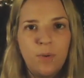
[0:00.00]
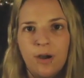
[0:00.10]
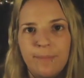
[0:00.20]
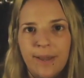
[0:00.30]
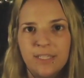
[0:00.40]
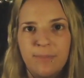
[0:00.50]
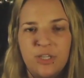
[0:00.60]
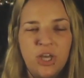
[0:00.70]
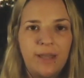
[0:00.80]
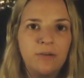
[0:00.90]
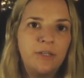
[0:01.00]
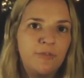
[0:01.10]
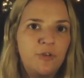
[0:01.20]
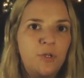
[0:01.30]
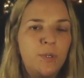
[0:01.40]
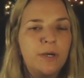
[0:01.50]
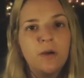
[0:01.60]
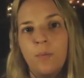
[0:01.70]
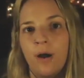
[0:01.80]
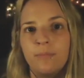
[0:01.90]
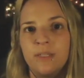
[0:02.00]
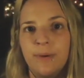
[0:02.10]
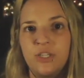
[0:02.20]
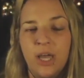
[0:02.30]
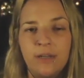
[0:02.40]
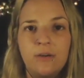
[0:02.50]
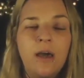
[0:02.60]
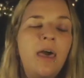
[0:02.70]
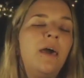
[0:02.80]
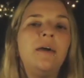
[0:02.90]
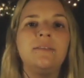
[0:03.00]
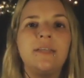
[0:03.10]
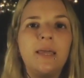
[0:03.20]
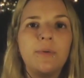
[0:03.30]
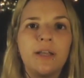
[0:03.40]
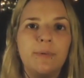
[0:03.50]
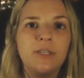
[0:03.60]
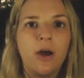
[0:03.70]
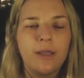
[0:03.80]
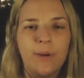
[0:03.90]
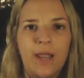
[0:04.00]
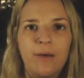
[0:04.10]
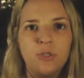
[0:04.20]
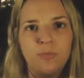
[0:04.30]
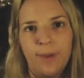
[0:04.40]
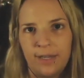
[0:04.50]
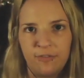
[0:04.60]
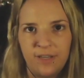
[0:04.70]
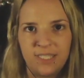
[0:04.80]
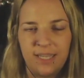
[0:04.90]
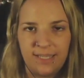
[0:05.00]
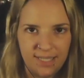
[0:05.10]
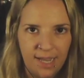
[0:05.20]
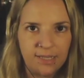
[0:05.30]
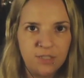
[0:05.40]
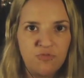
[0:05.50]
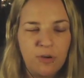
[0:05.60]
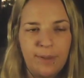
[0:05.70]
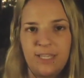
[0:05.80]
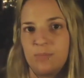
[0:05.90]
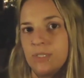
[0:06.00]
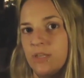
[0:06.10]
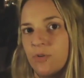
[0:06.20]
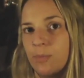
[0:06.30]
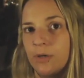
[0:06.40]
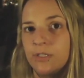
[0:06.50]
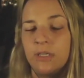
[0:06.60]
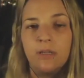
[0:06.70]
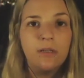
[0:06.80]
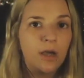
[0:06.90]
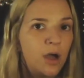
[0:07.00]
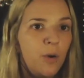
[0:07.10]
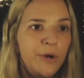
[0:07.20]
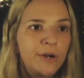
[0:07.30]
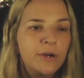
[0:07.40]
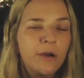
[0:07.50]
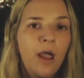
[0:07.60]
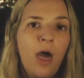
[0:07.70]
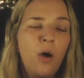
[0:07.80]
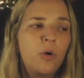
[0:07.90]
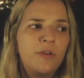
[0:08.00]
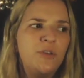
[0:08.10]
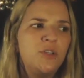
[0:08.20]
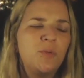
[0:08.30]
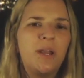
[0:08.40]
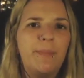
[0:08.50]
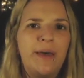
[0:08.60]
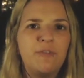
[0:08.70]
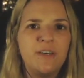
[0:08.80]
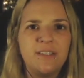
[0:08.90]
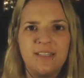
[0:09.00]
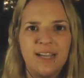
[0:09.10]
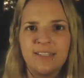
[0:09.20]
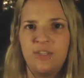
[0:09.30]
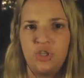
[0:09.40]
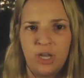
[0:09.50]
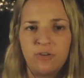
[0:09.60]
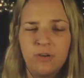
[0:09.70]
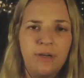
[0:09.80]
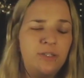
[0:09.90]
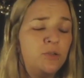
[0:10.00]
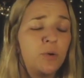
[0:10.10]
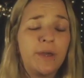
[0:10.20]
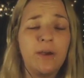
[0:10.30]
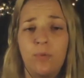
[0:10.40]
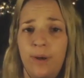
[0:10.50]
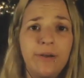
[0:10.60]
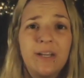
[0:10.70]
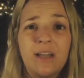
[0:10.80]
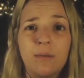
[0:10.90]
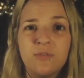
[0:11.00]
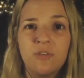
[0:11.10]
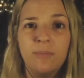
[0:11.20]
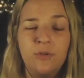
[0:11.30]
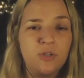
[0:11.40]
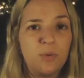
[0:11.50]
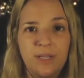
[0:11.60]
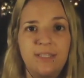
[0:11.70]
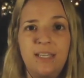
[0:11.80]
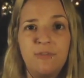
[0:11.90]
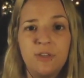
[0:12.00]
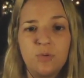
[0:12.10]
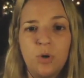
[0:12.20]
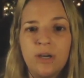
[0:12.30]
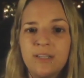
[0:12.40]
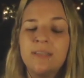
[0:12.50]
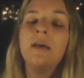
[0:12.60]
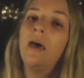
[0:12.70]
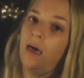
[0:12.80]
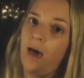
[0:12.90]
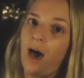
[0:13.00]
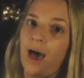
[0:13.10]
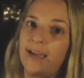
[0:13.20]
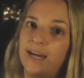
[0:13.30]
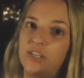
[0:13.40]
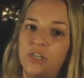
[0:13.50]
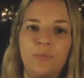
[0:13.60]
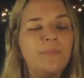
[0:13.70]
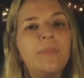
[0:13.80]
Welcome back to my channel, and if you're new here, welcome to my channel. Today we're going to be talking about how to manifest a text from a specific person, a coworker, or if you just want to manifest a text in general and you don't care where it comes from, you just want to see if this works, I got you.